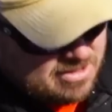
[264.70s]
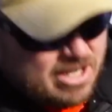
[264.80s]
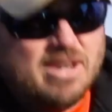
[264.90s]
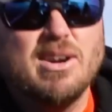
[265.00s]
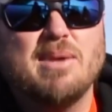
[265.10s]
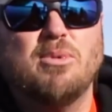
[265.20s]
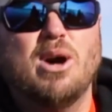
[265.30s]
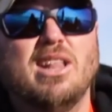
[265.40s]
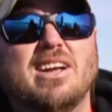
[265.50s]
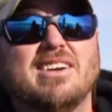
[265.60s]
jigging wrap
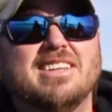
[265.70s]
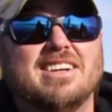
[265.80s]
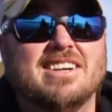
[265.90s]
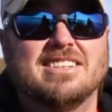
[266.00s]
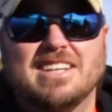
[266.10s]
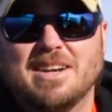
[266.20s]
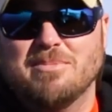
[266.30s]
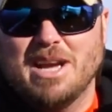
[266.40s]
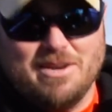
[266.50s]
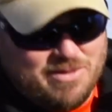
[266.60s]
walleye right there. Not a
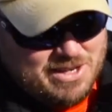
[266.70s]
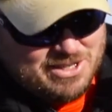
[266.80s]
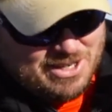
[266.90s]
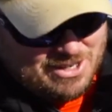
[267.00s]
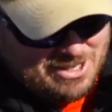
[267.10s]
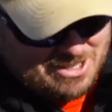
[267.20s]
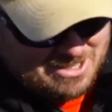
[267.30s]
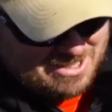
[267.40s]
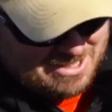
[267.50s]
bad fish at all.